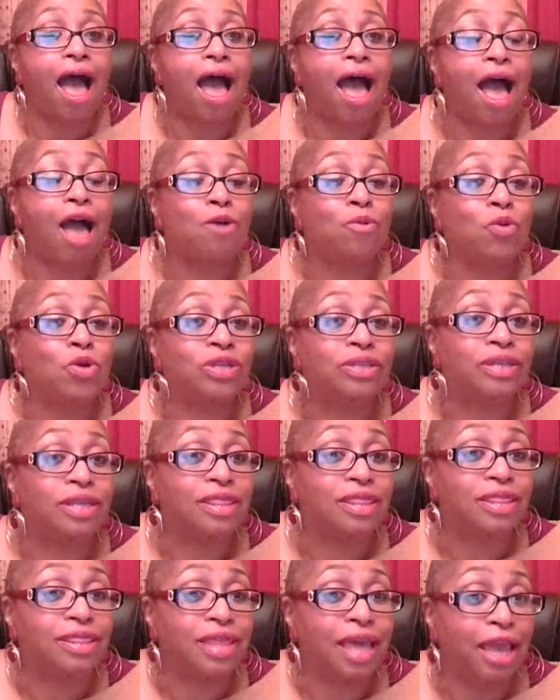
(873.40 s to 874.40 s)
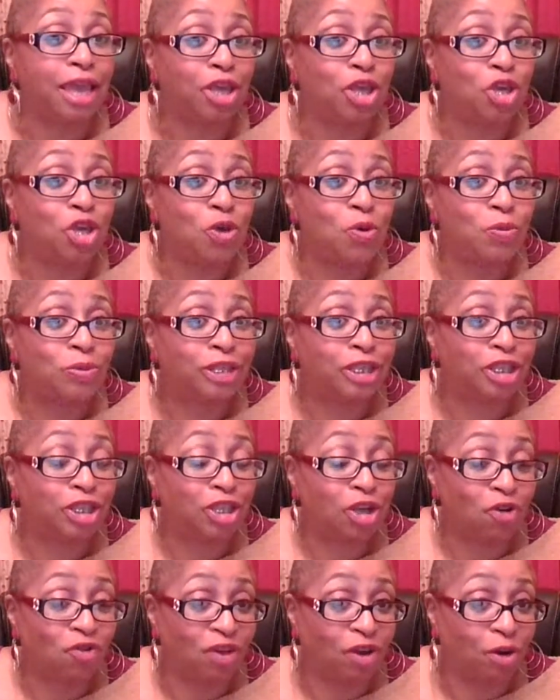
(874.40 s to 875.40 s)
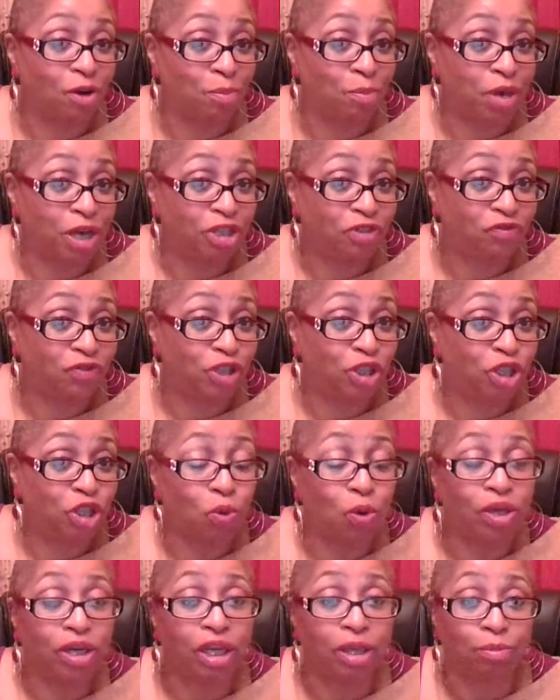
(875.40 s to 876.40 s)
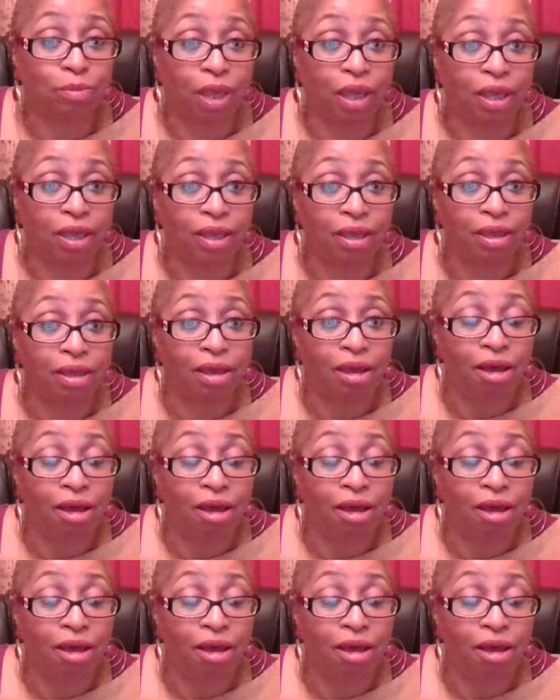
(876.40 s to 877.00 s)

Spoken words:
I want to thank you so very much for joining me